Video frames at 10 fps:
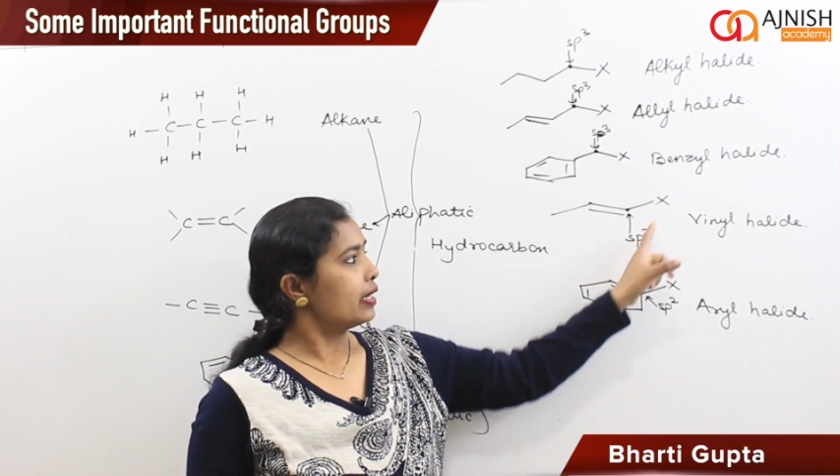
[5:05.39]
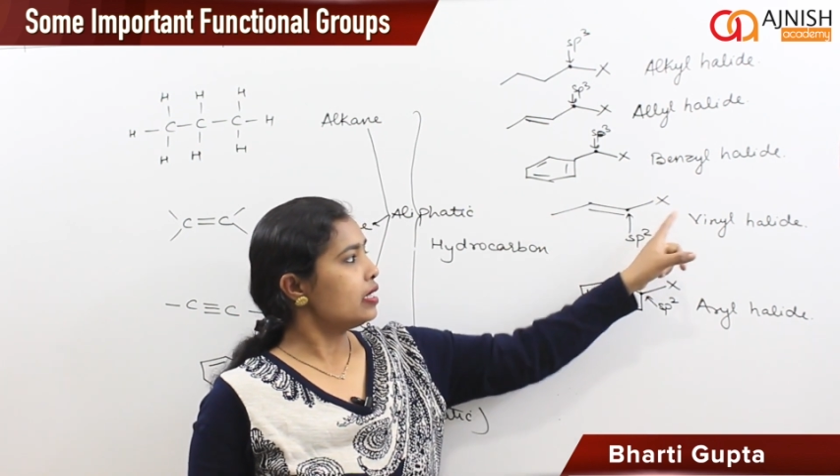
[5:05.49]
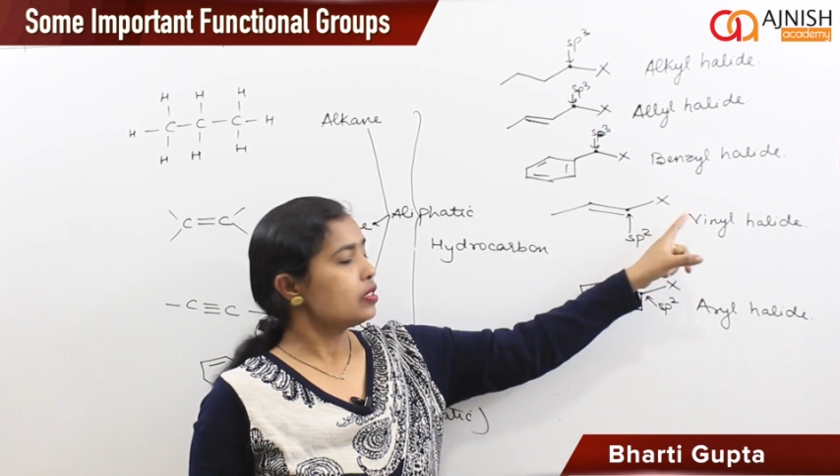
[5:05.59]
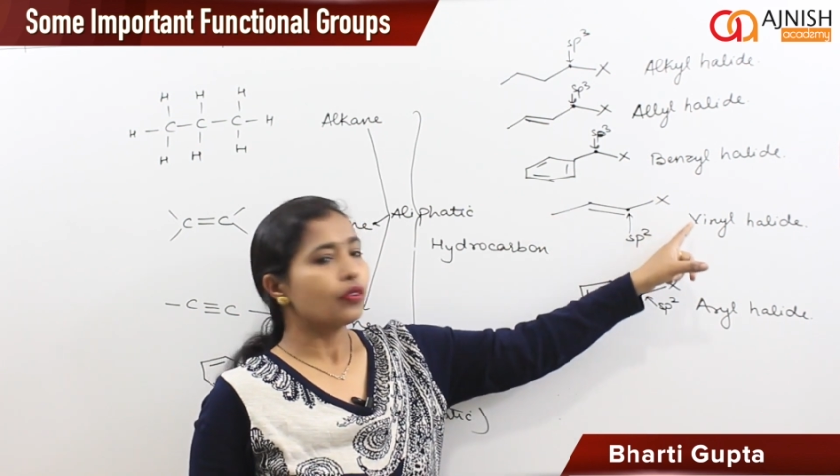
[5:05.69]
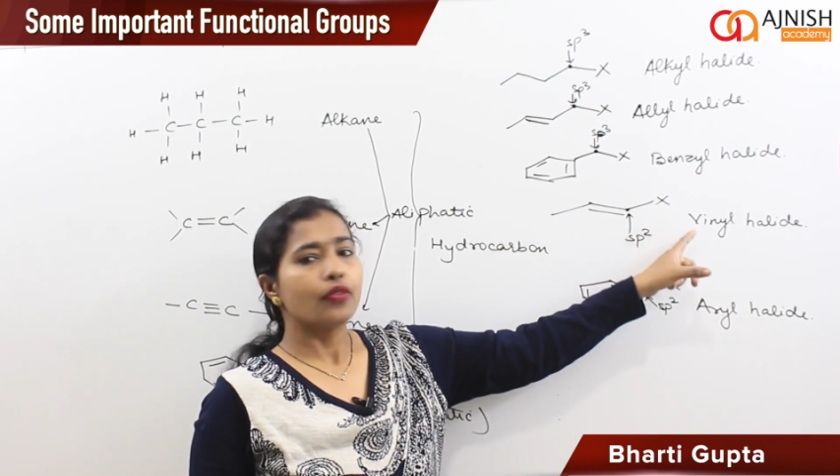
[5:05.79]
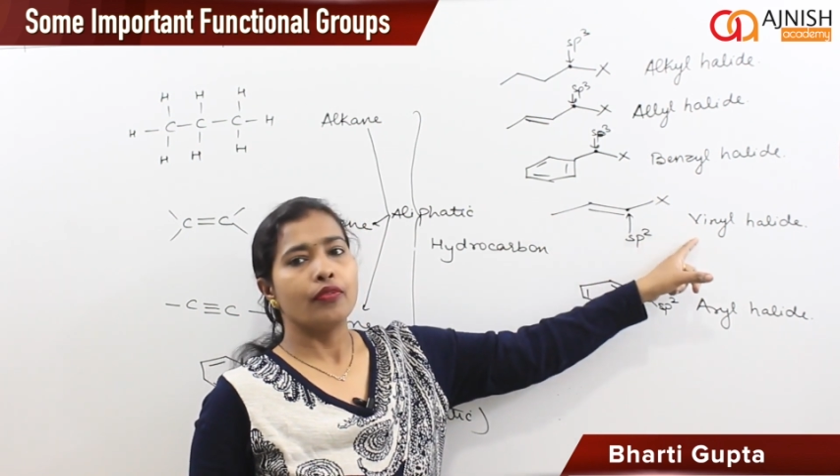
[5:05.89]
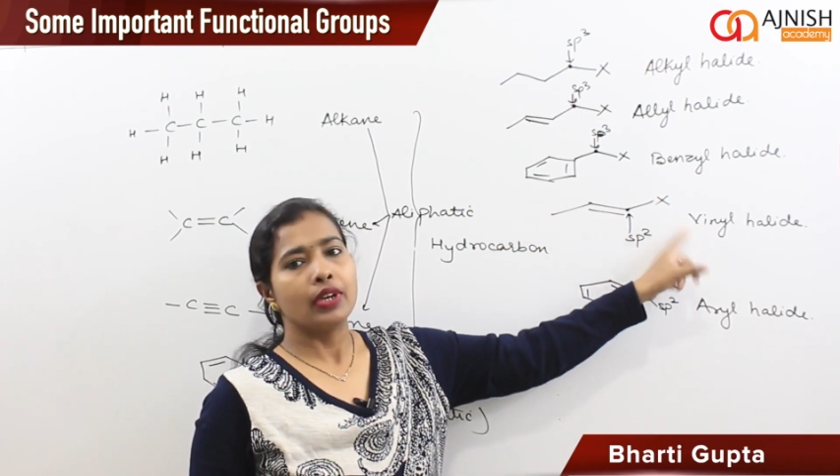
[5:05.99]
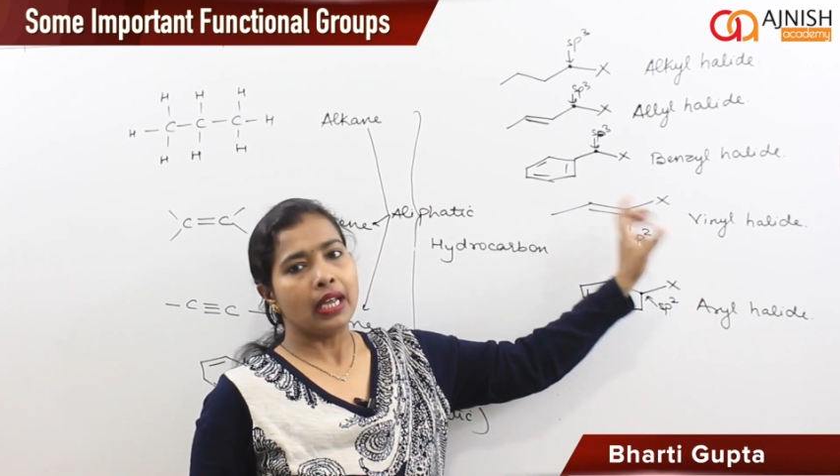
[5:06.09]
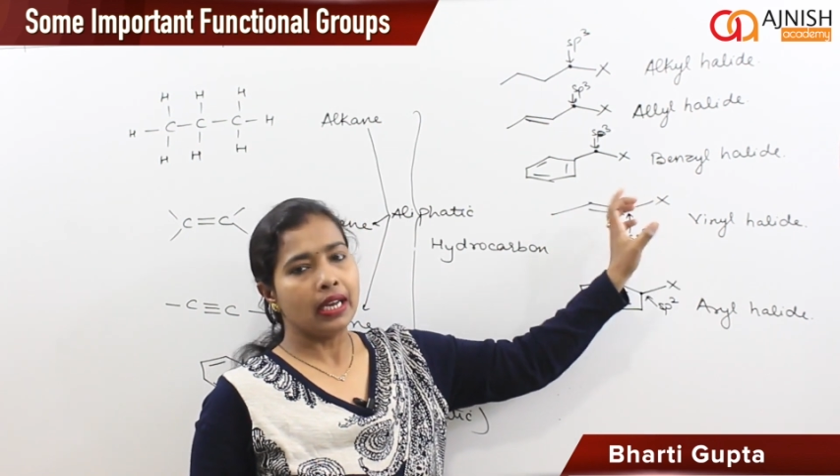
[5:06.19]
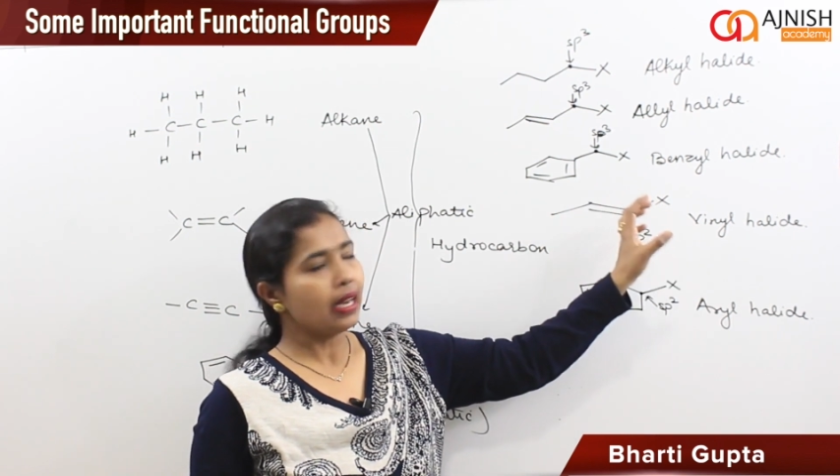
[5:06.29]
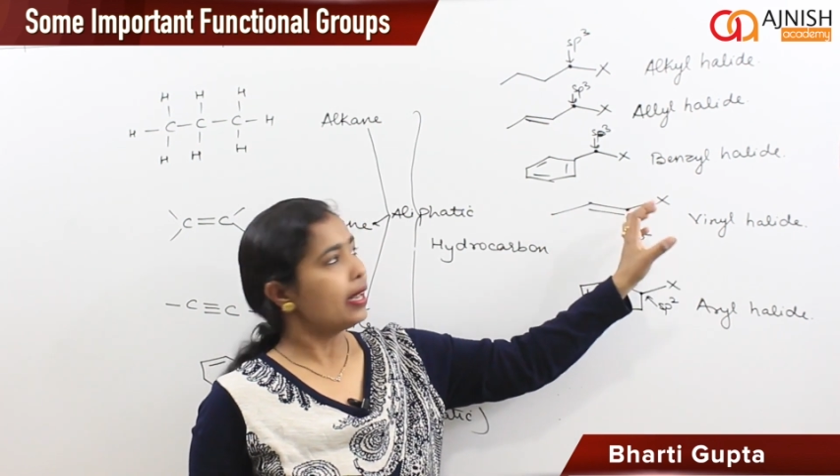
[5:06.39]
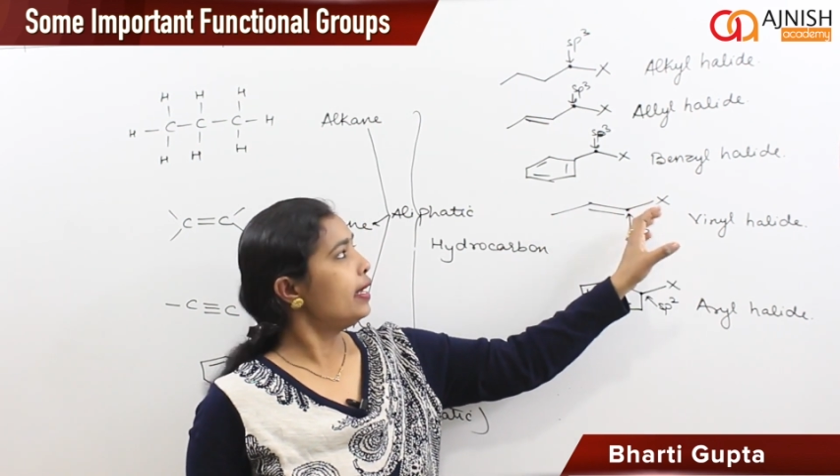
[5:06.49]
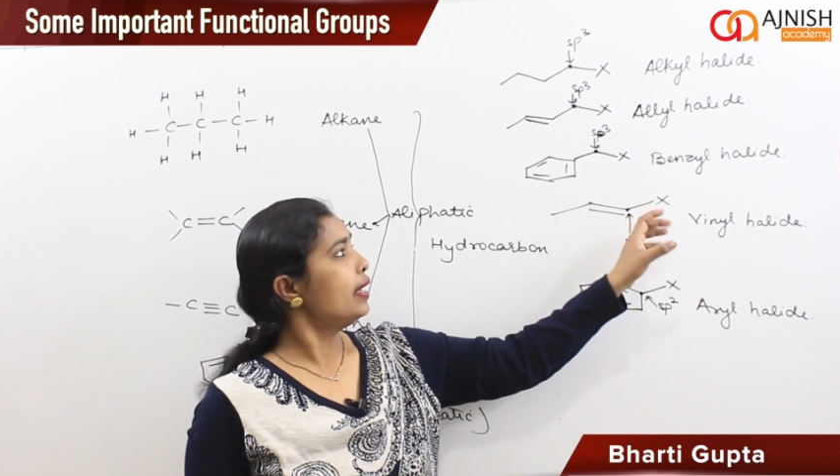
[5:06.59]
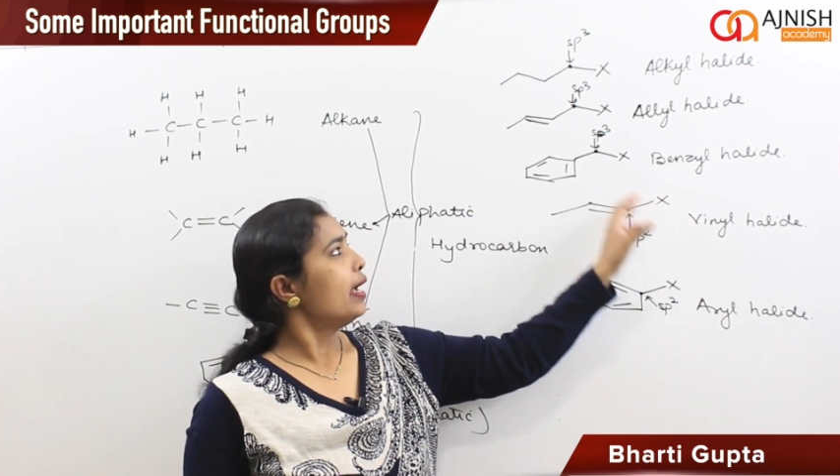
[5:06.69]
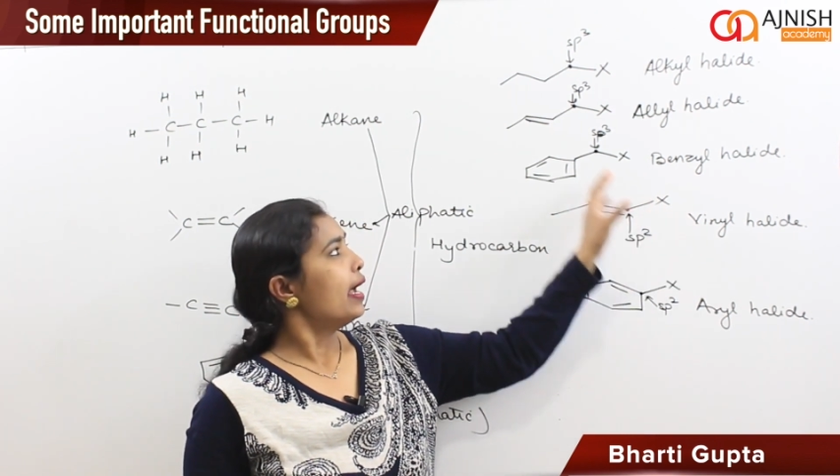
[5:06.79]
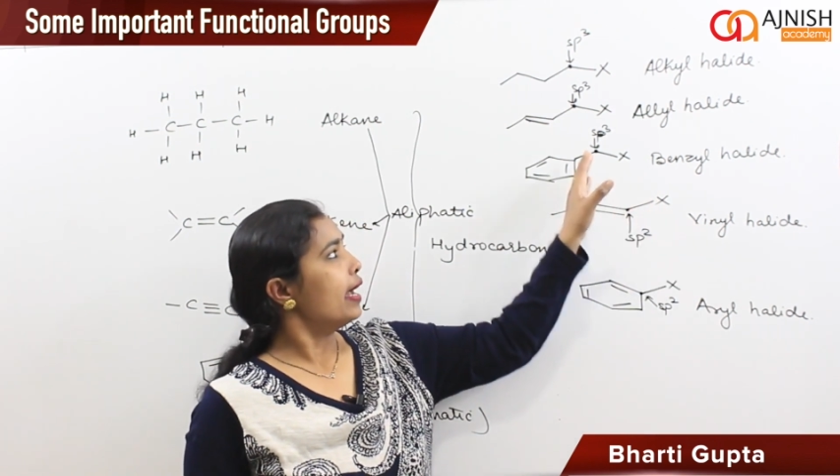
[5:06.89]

it is vinyl halide.